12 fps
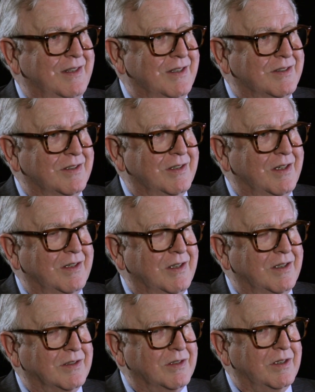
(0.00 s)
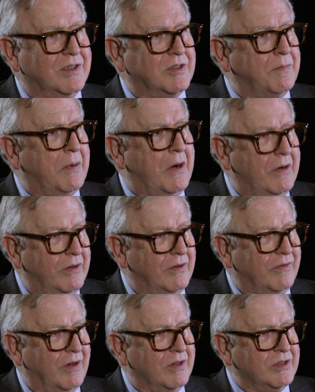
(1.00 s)
It's a
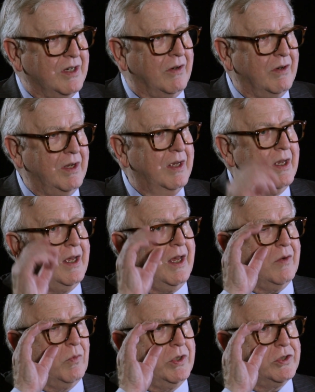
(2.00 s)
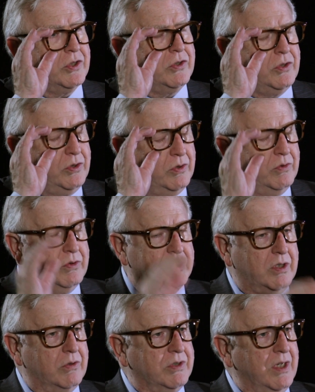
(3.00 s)
partner of ours now, and we should
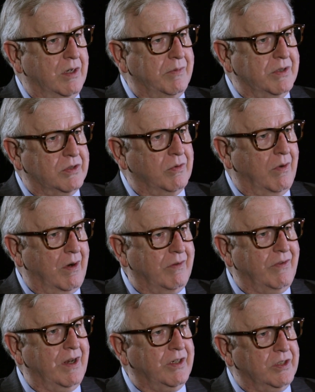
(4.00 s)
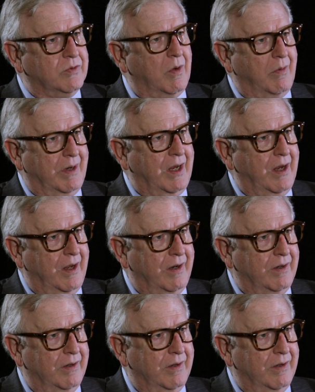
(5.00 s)
use those elements to our advantage where we can.